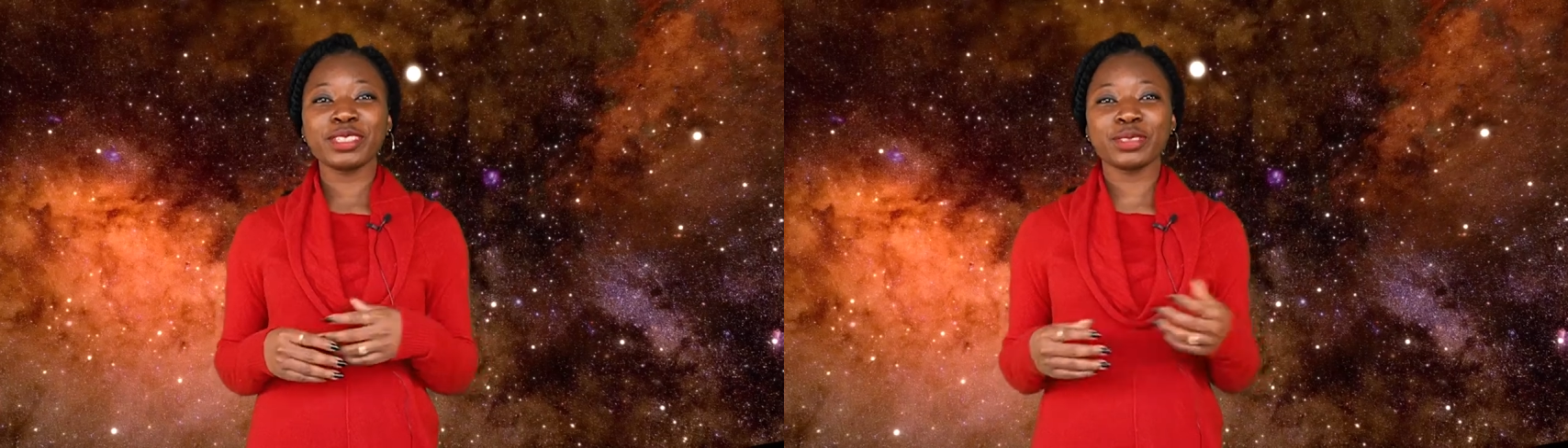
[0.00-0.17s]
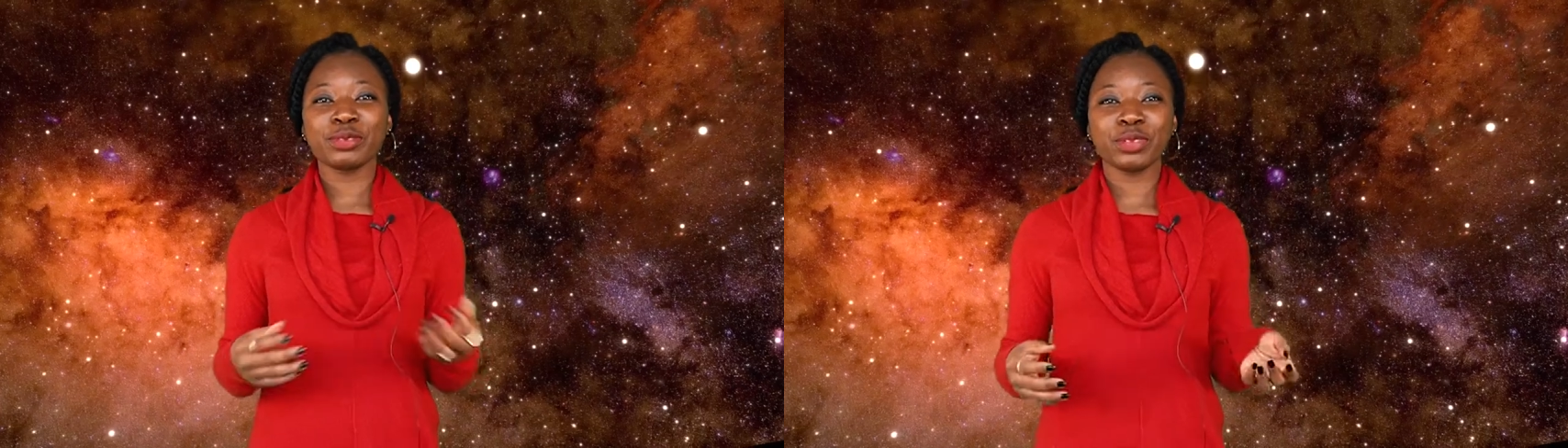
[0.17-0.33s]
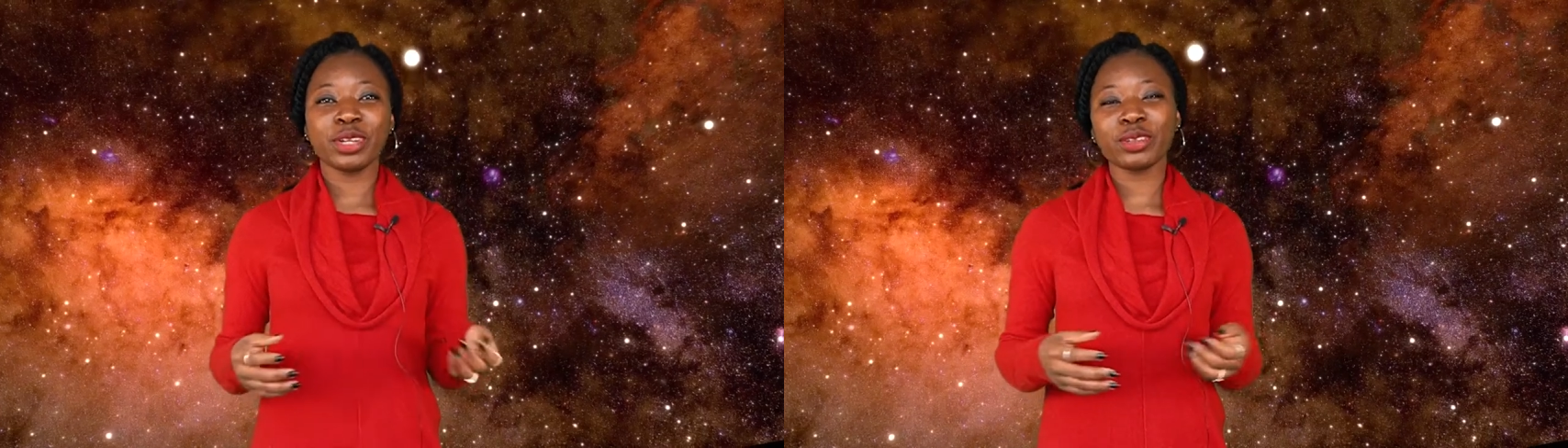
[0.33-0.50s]

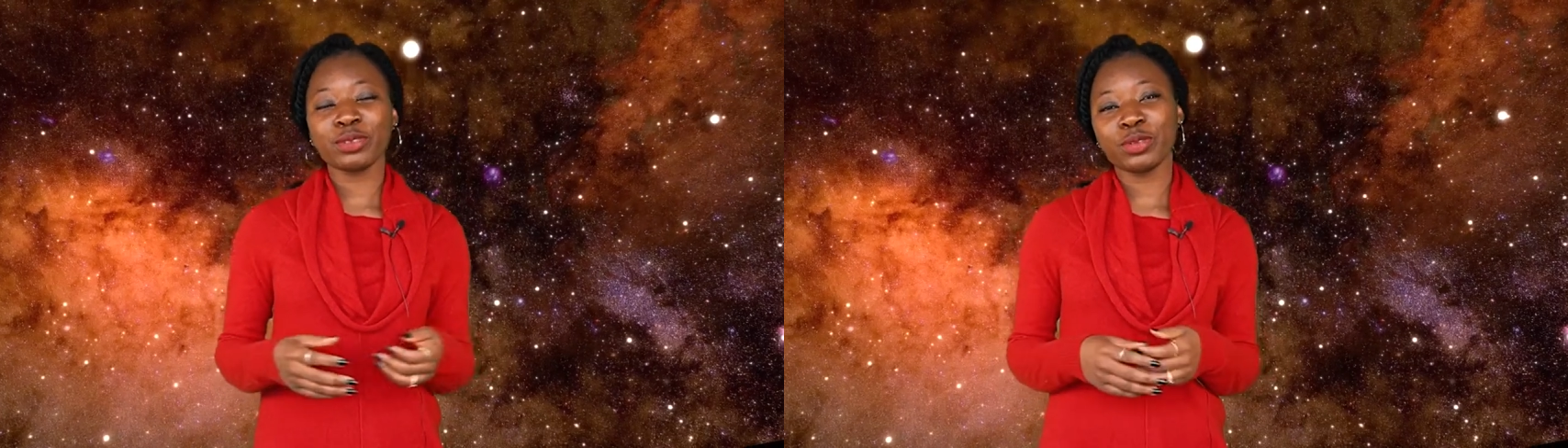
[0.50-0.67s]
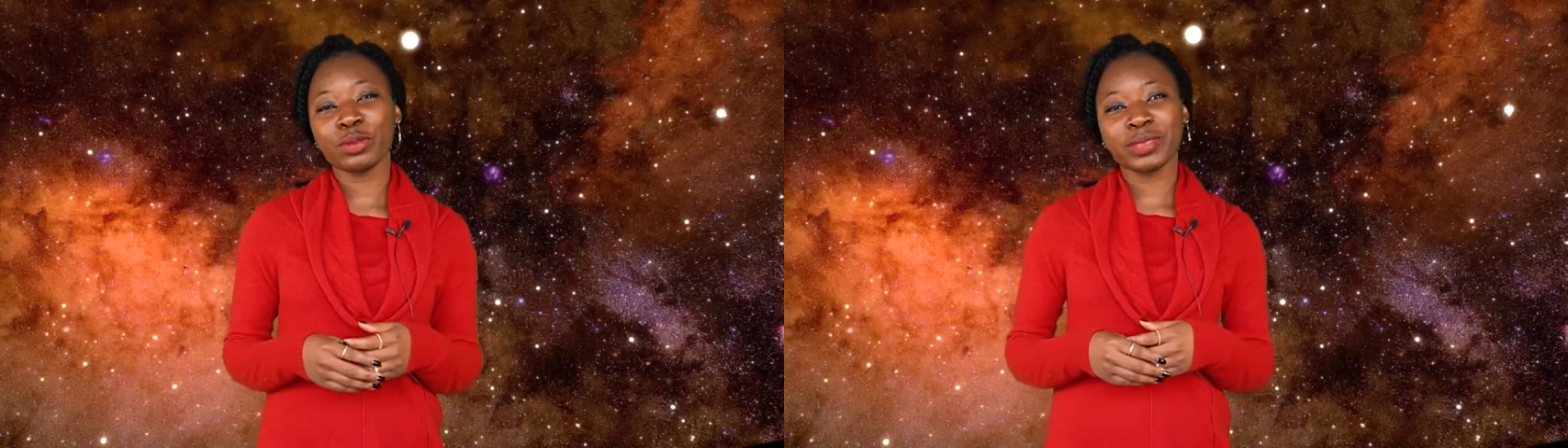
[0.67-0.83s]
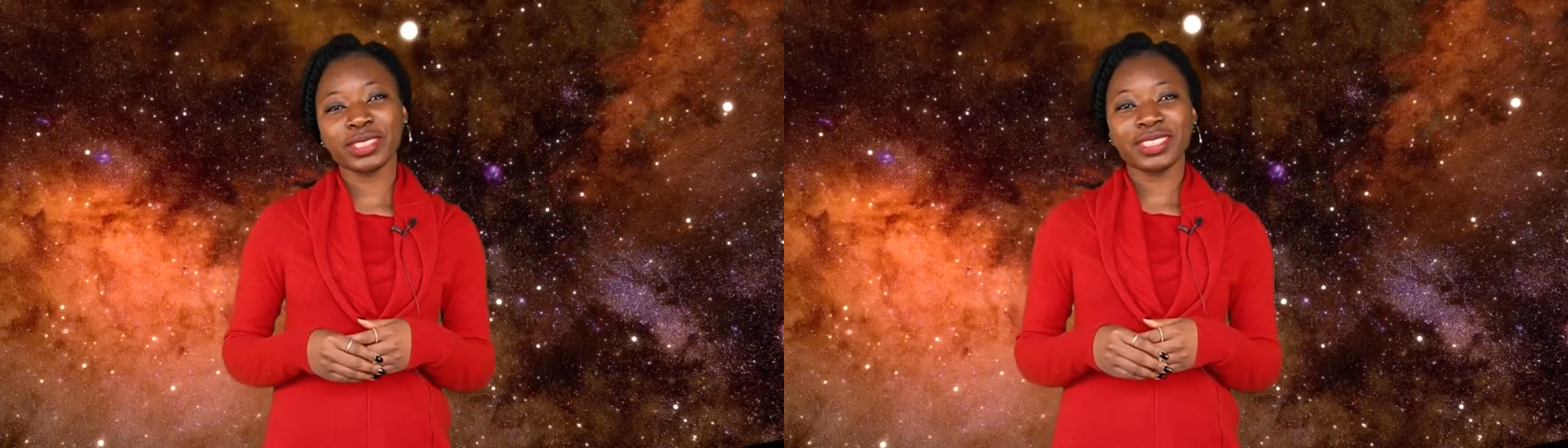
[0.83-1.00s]
different
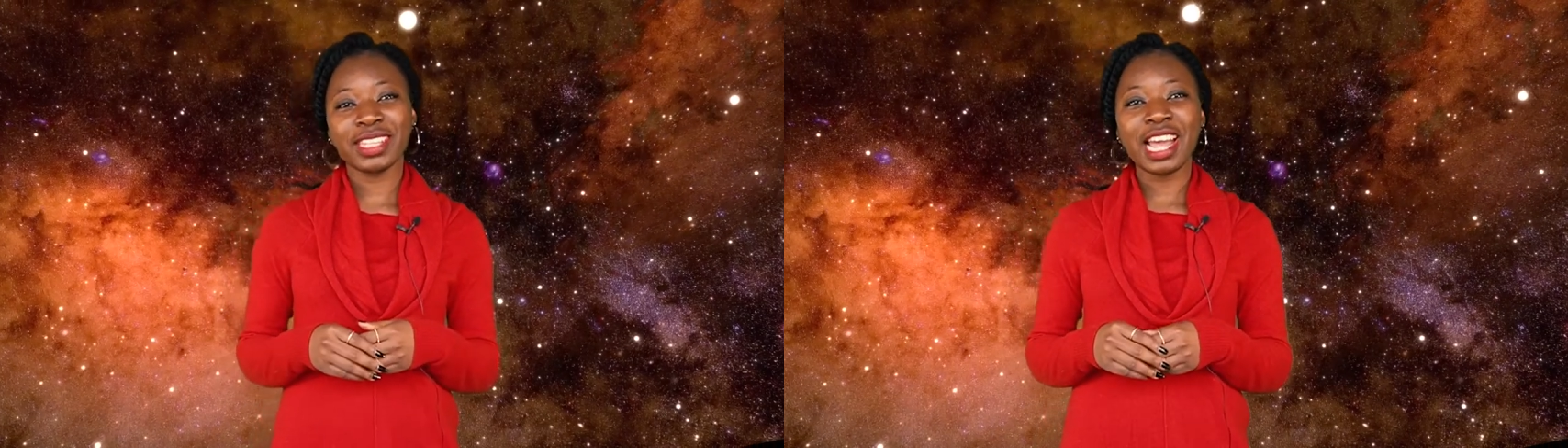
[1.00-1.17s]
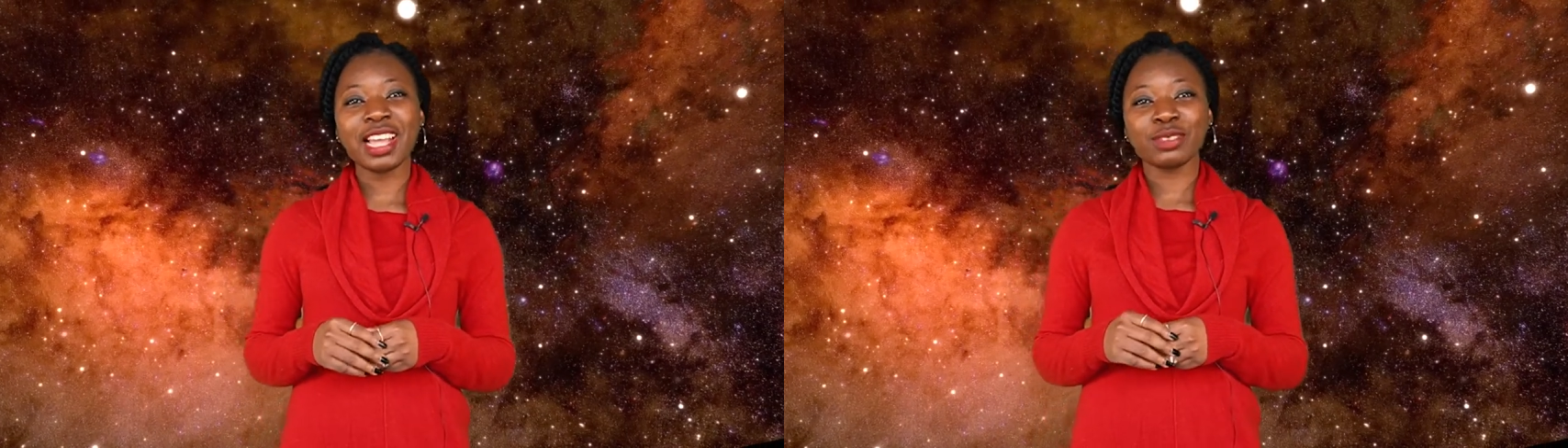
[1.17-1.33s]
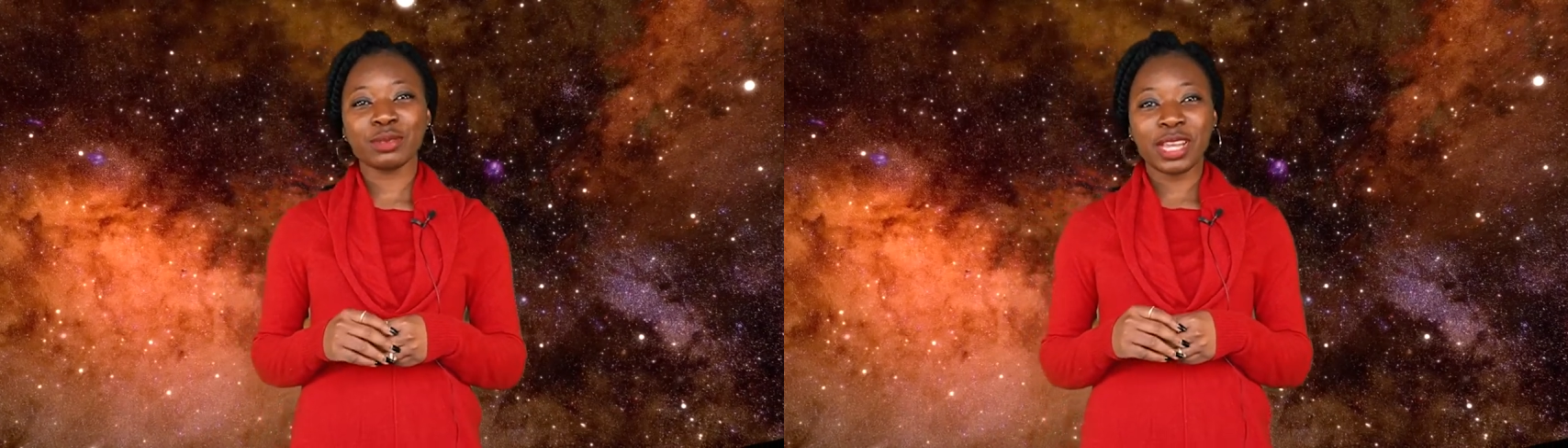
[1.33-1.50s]
from the
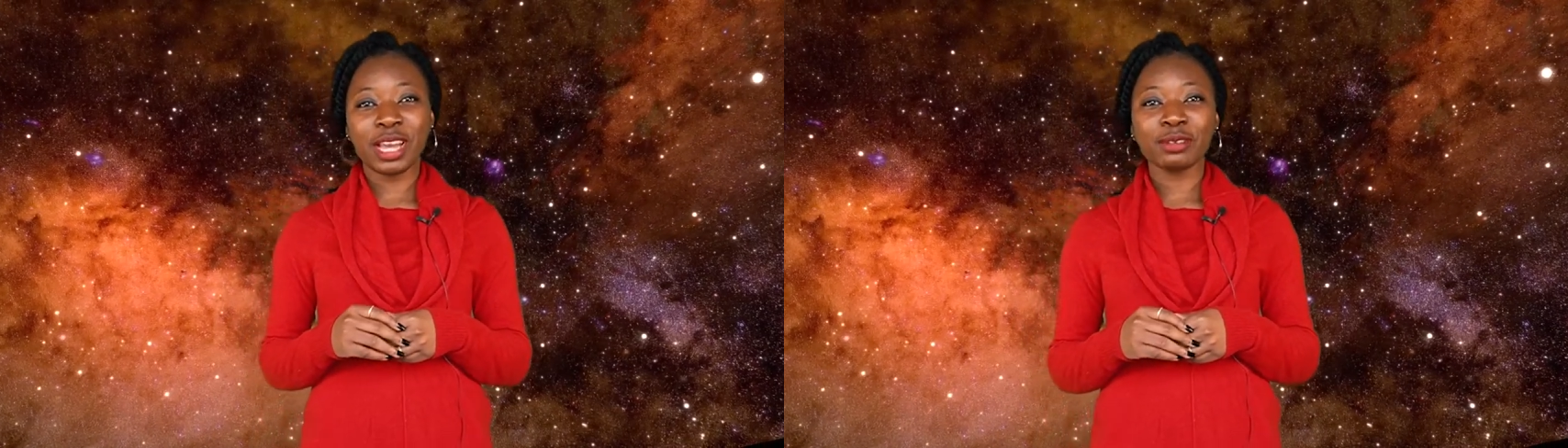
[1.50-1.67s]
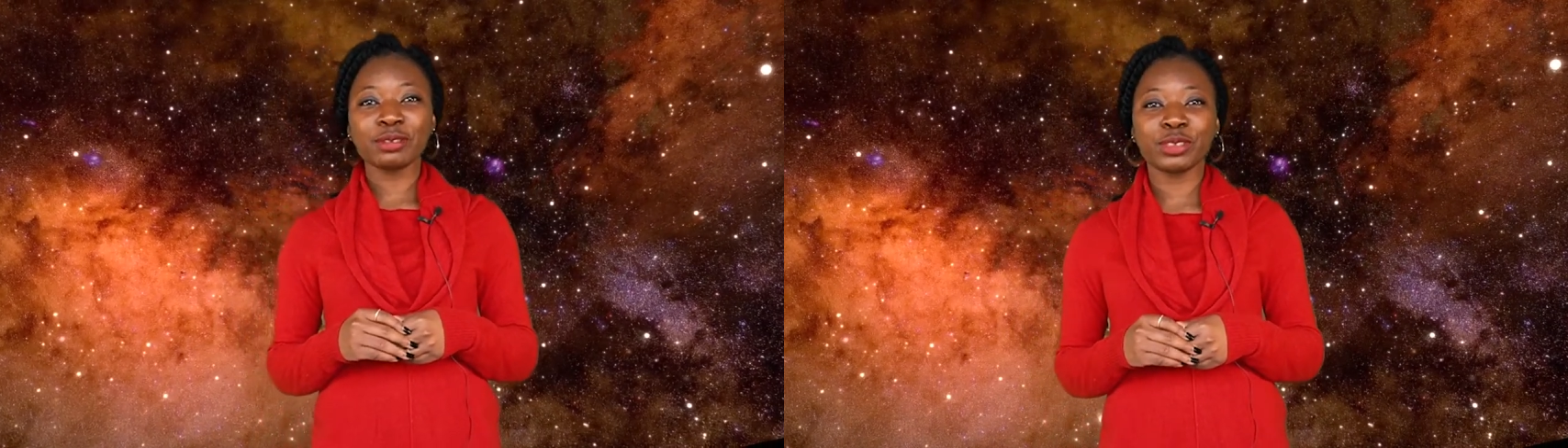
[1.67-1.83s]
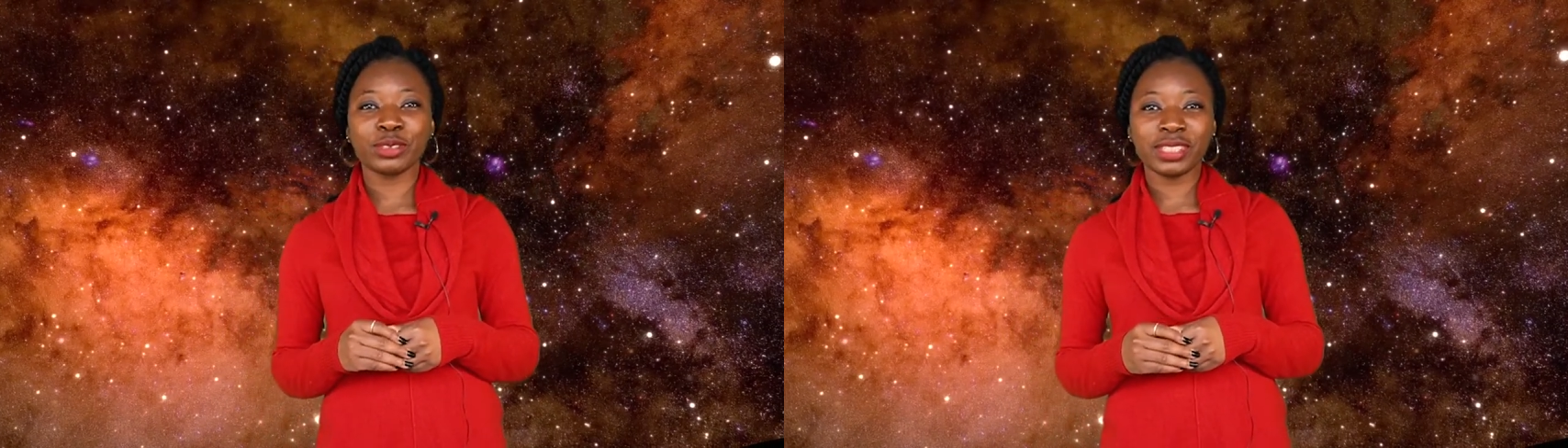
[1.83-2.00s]
stars we
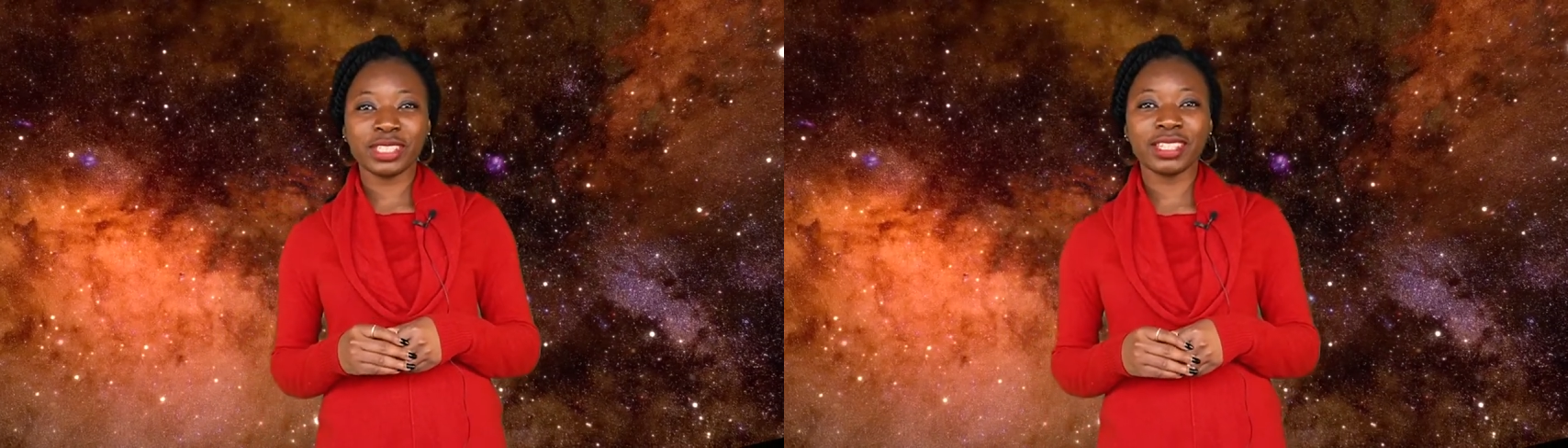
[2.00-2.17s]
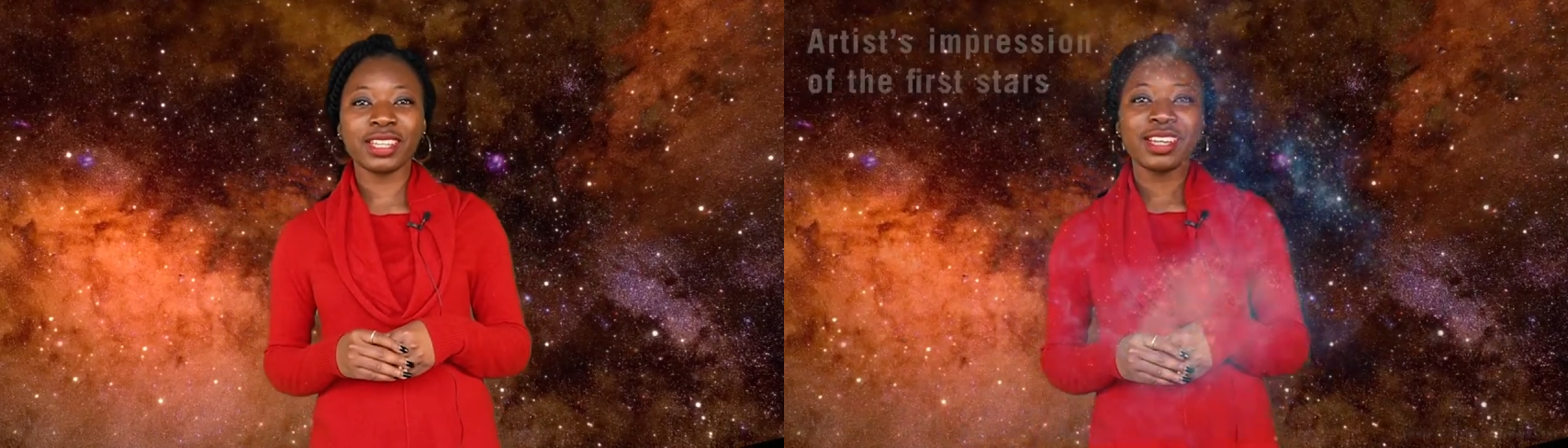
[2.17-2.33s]
have today.